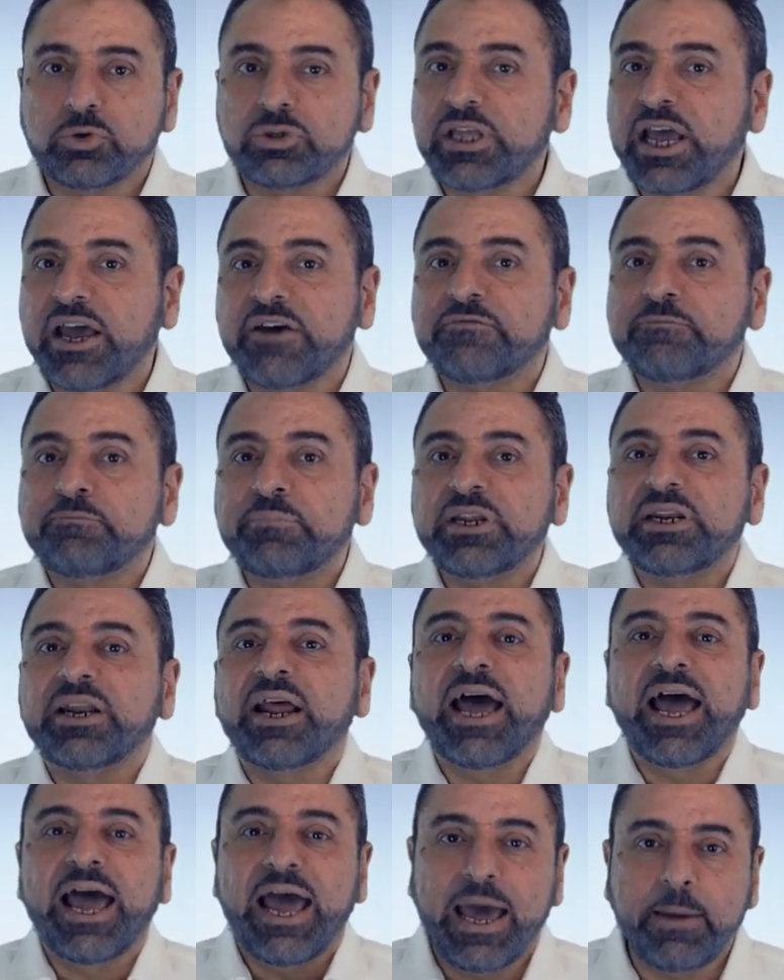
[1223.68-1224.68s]
would have been
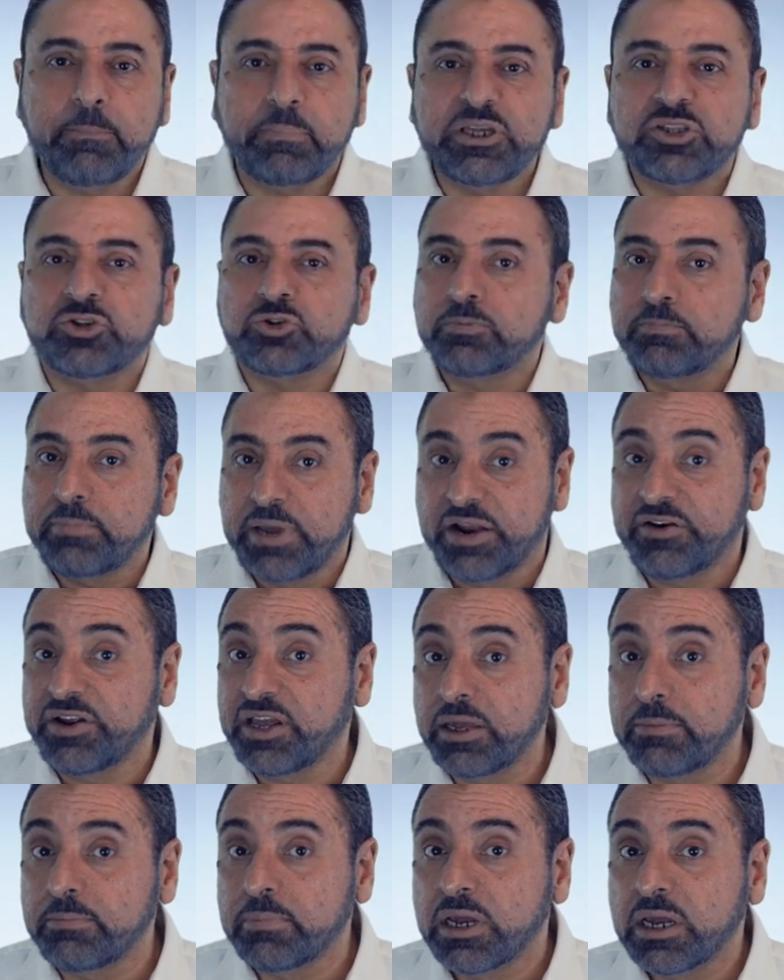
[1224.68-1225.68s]
happy to marry
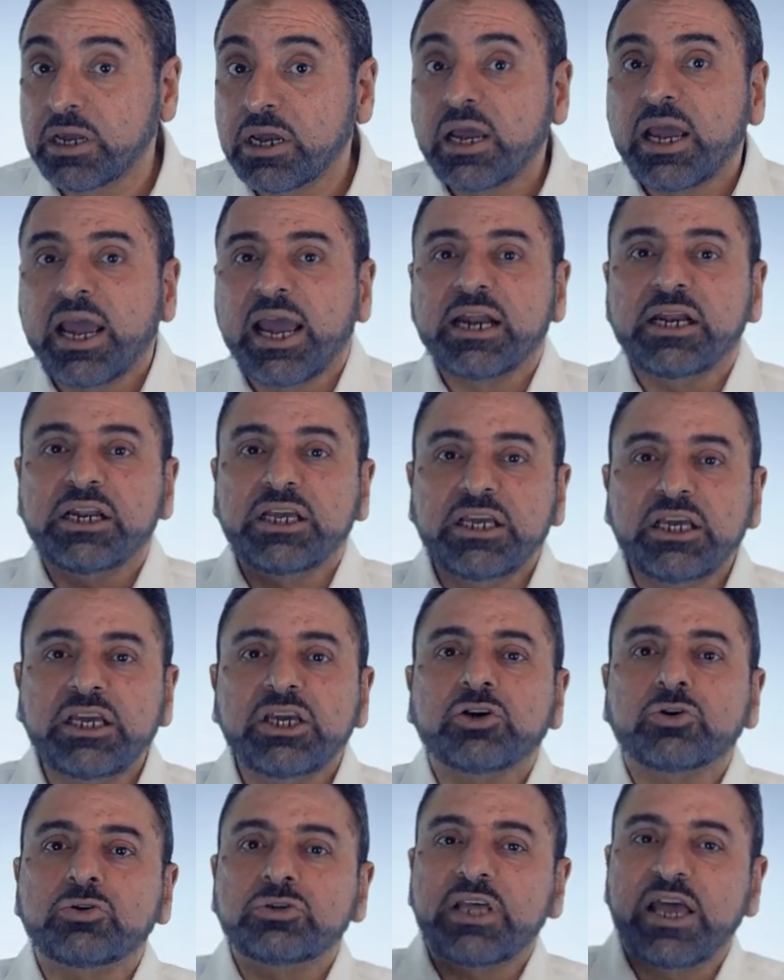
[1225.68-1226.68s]
him, and
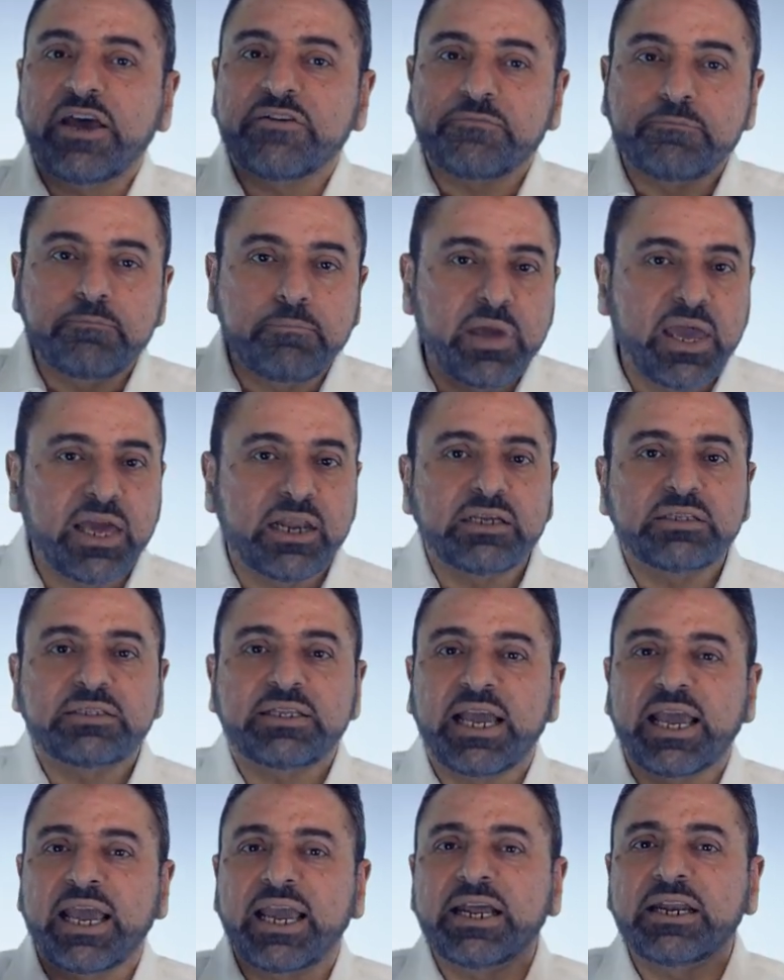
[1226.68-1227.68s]
he could have
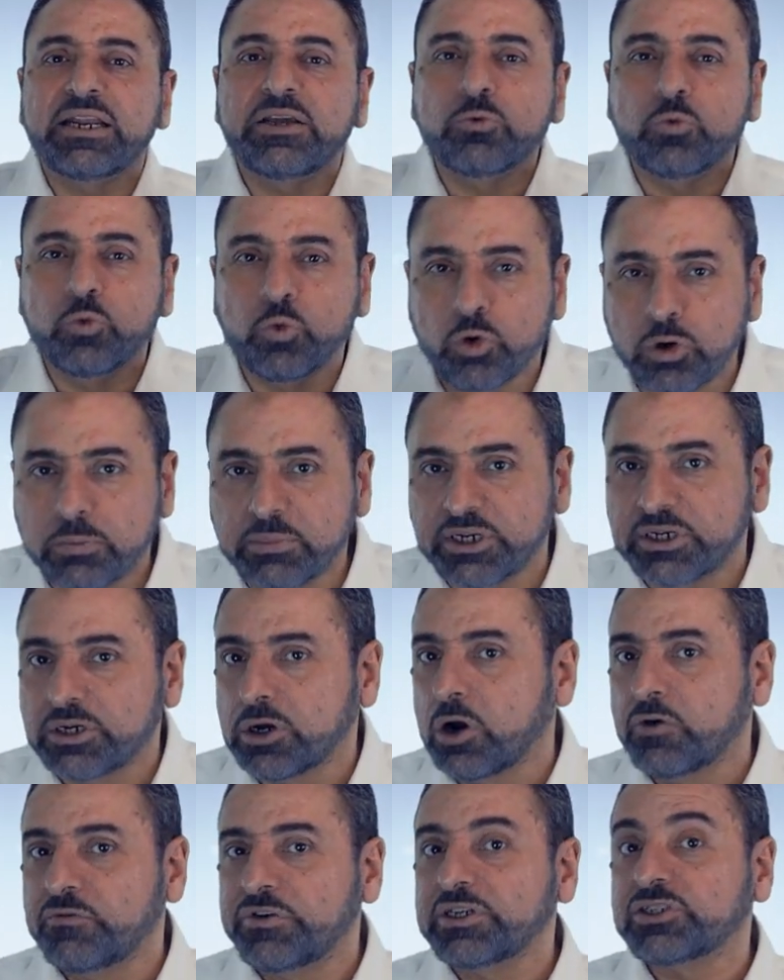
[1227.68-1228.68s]
married any woman
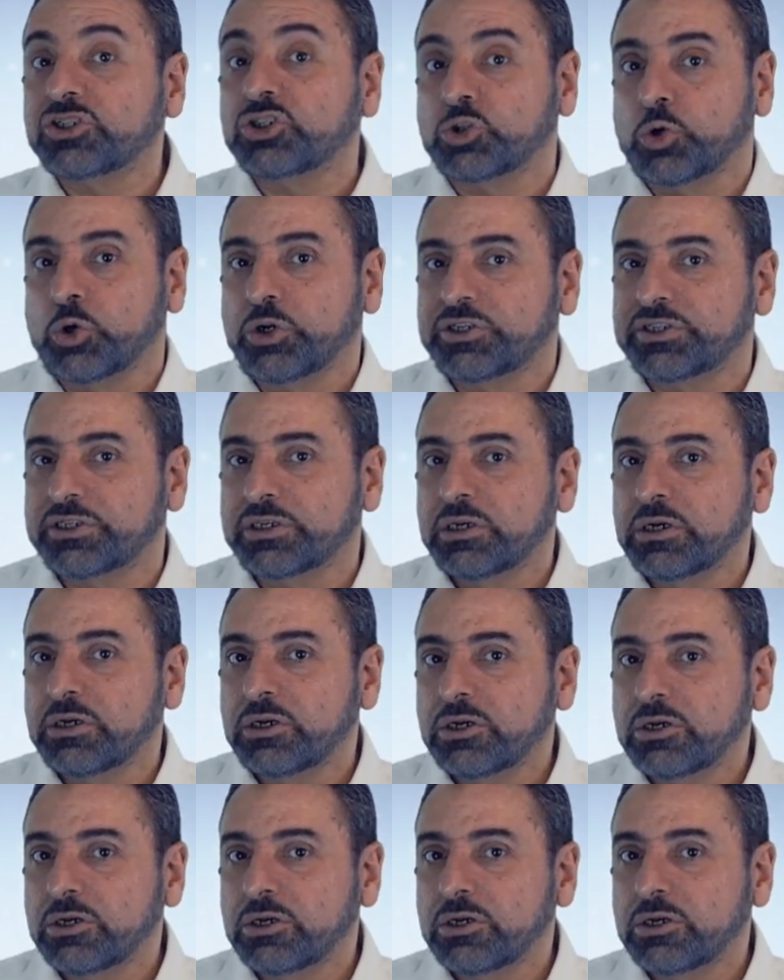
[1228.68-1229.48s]
of his choice.